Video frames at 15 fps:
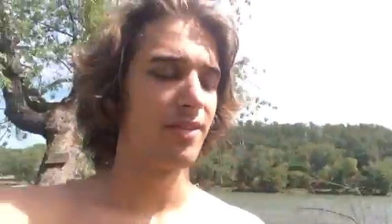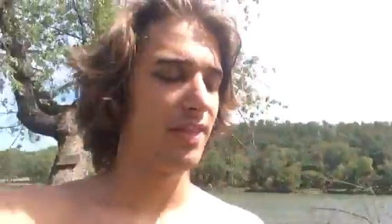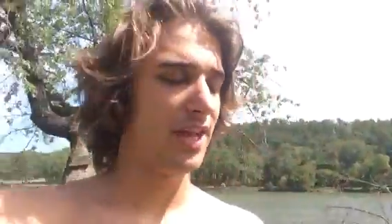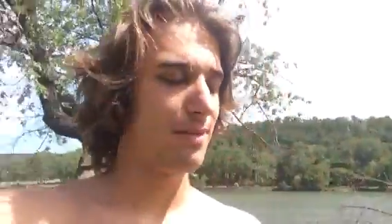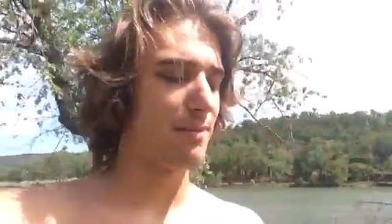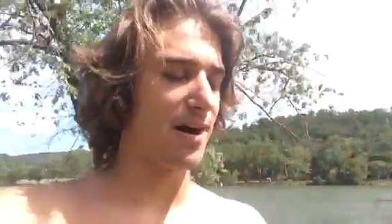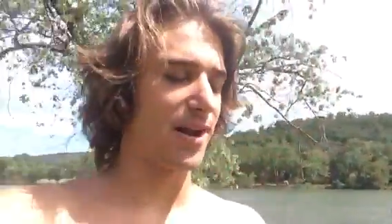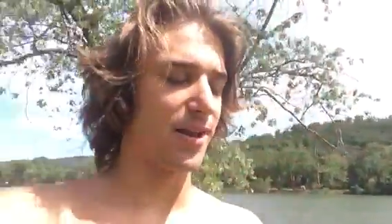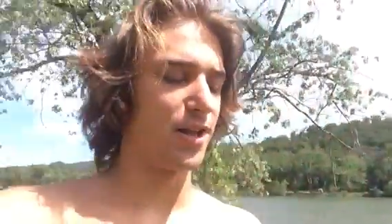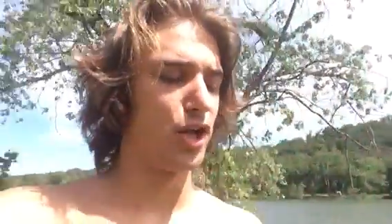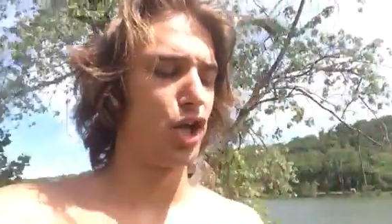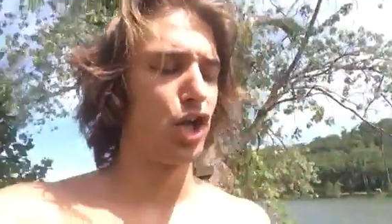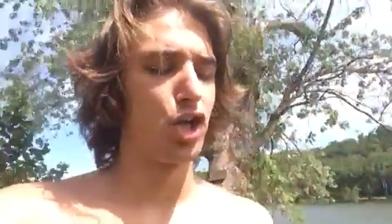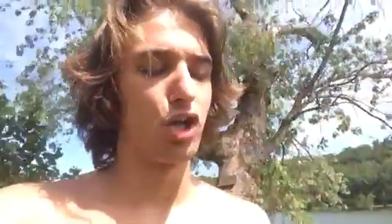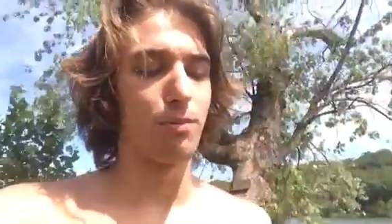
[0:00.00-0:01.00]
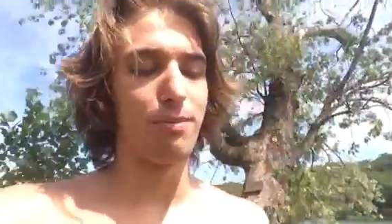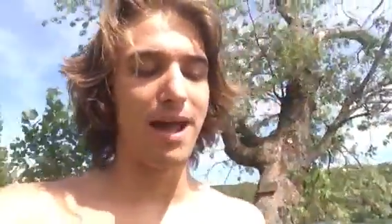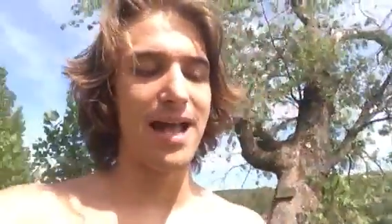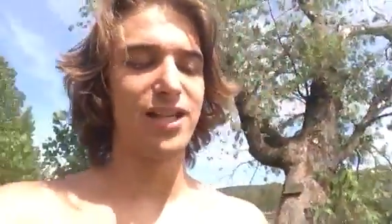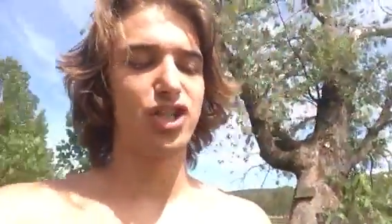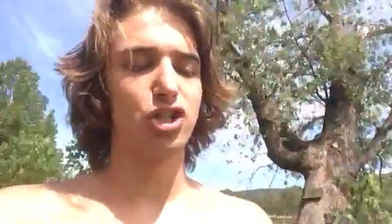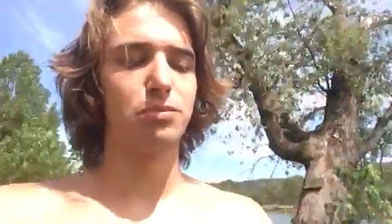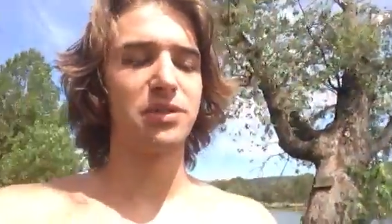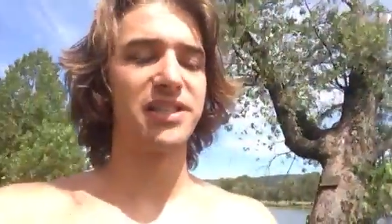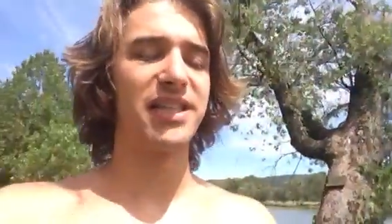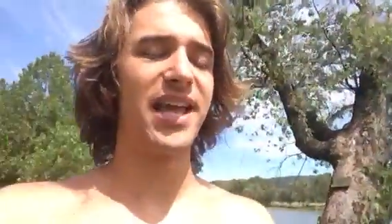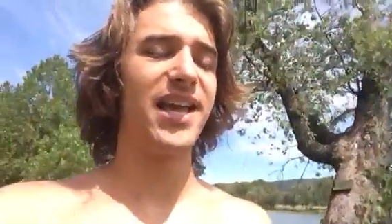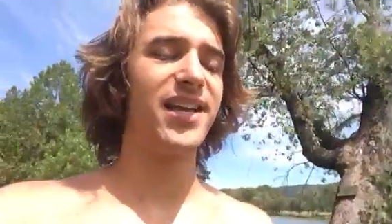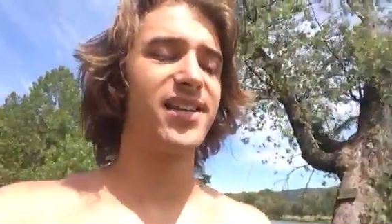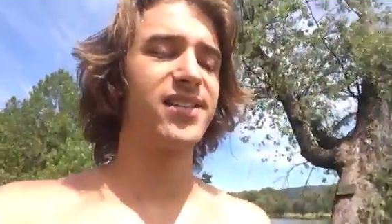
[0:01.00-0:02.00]
think about it. Your past and your
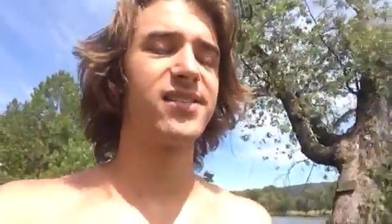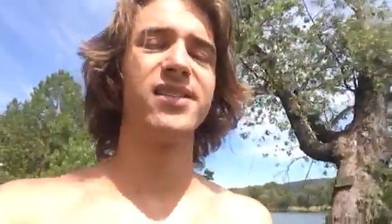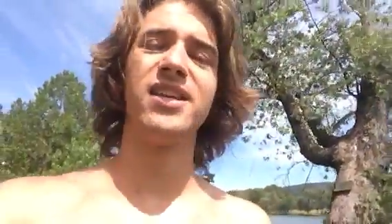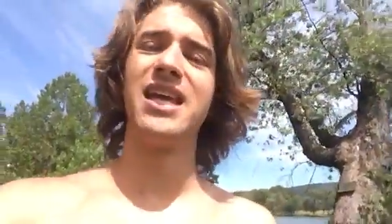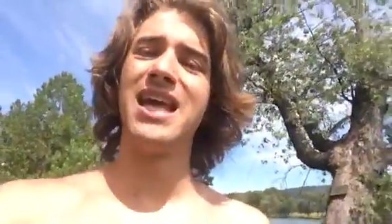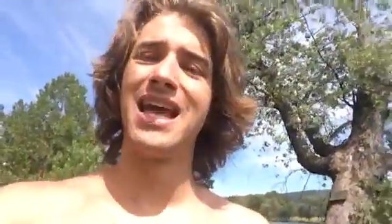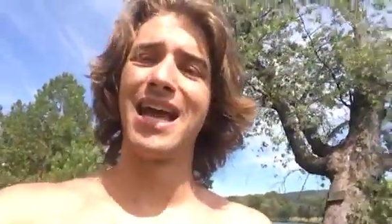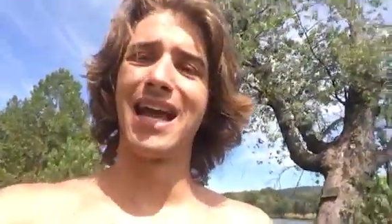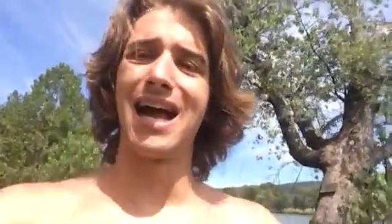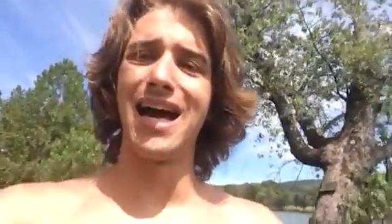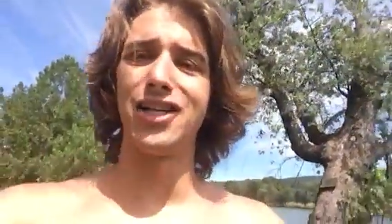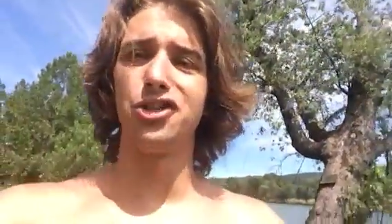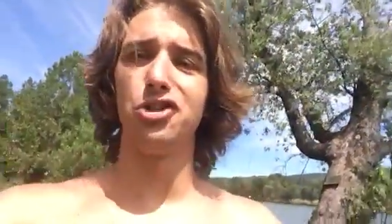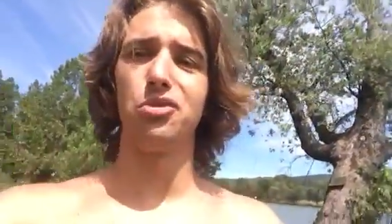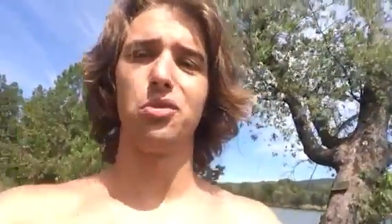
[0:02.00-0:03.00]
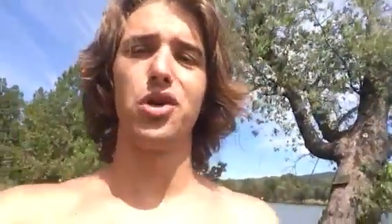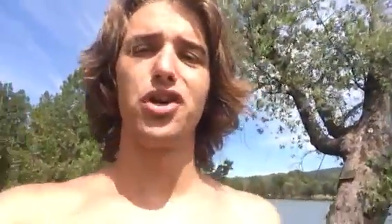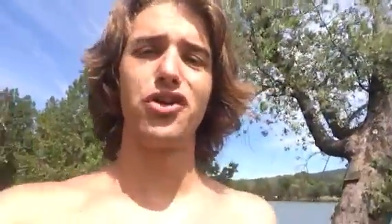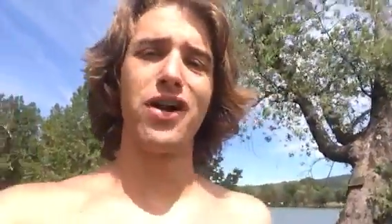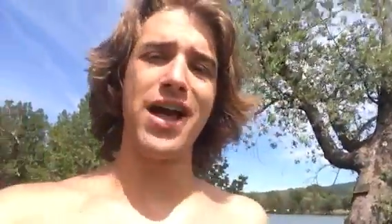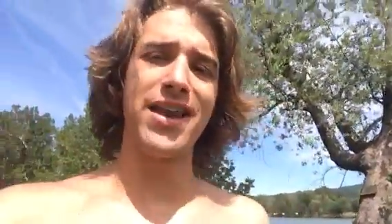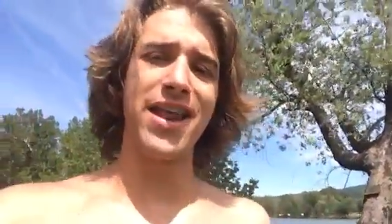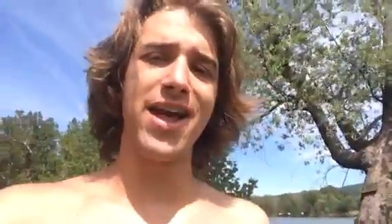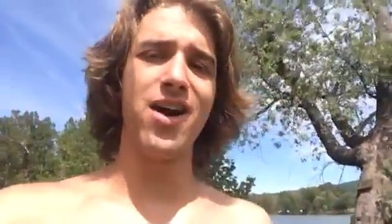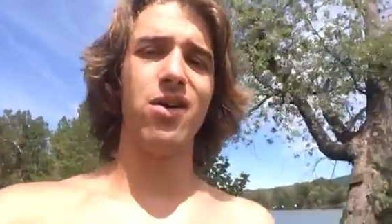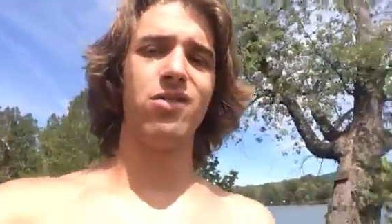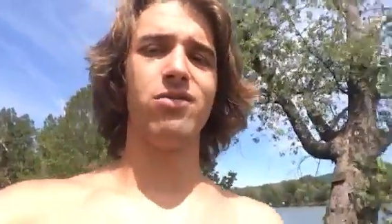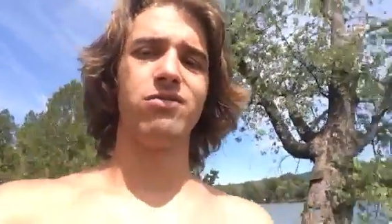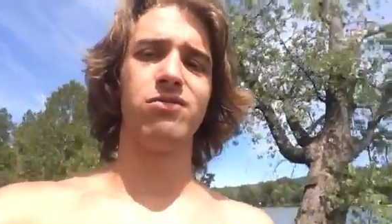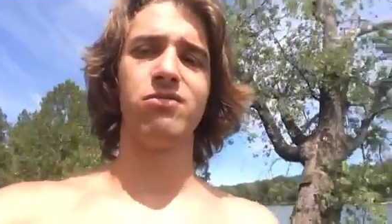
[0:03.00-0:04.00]
mistakes got you to where you're at
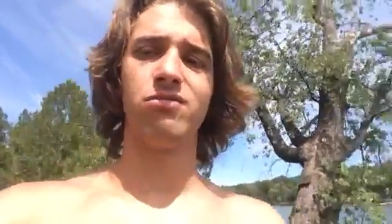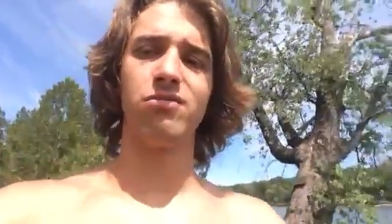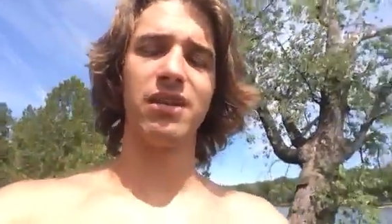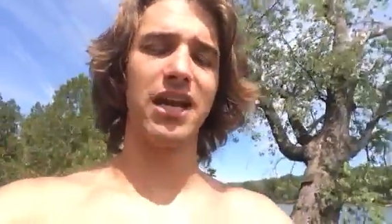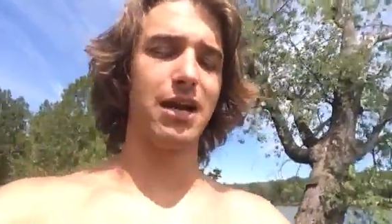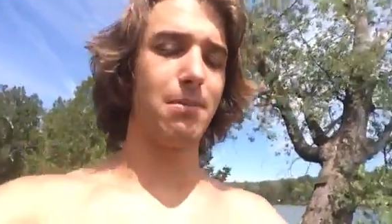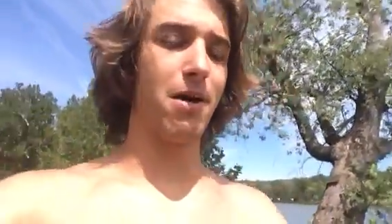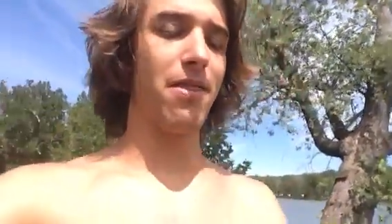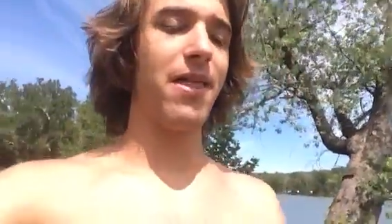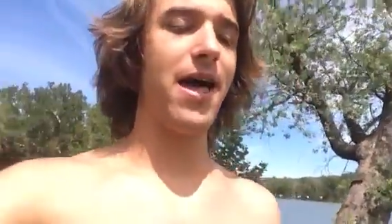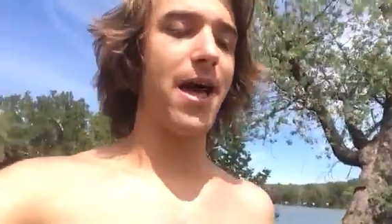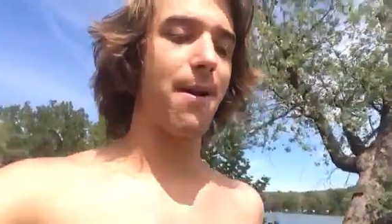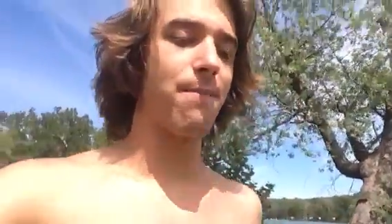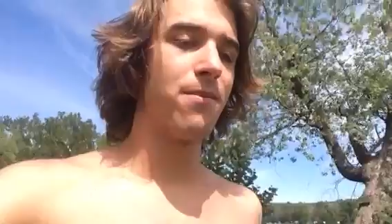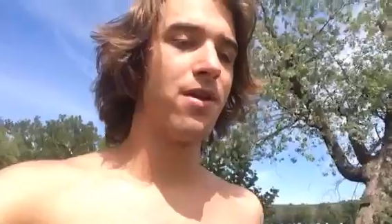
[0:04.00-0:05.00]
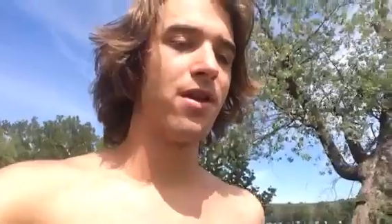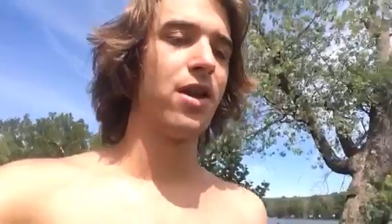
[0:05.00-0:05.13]
now. Think about that.